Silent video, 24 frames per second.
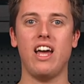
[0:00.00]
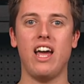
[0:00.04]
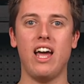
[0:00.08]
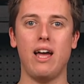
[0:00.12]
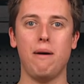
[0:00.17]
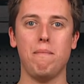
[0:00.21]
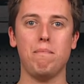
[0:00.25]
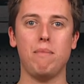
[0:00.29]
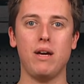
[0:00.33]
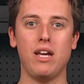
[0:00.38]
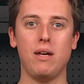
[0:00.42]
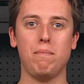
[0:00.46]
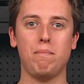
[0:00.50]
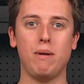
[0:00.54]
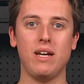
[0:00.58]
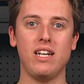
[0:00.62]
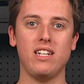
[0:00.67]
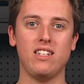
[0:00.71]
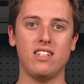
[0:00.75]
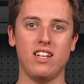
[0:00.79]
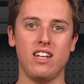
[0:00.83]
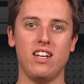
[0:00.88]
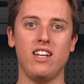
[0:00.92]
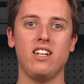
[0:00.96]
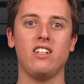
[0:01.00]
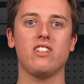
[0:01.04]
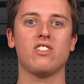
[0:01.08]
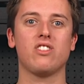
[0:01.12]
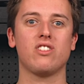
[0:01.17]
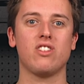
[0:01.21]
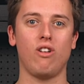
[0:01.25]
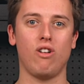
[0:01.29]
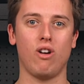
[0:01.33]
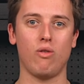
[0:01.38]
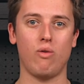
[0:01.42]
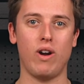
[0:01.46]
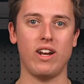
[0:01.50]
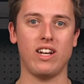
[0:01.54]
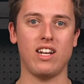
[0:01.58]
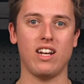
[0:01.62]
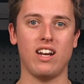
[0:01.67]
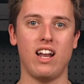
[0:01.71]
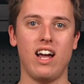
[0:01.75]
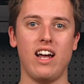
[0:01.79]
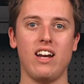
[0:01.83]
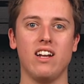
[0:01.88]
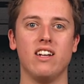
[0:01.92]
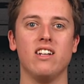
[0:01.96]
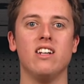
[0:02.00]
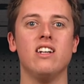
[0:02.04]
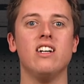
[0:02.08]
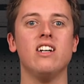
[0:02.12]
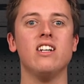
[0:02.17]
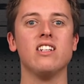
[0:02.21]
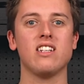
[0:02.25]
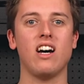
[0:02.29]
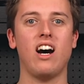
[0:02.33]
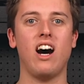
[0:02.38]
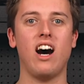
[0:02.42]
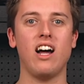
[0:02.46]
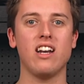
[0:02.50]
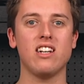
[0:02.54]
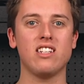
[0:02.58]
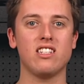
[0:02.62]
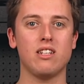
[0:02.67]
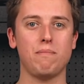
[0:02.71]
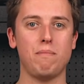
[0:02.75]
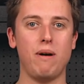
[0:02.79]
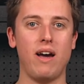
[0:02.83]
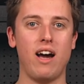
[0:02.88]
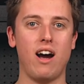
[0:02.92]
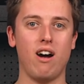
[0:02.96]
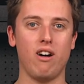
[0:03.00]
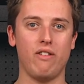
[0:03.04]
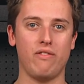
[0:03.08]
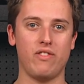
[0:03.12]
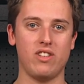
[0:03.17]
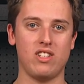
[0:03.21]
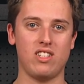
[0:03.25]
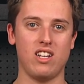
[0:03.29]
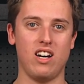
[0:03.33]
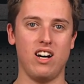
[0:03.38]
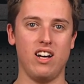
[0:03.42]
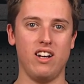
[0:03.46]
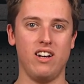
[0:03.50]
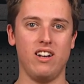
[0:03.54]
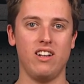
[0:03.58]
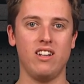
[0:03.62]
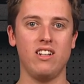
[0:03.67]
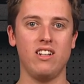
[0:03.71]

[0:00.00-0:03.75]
MPPT solar regulator to harness the power of the sun.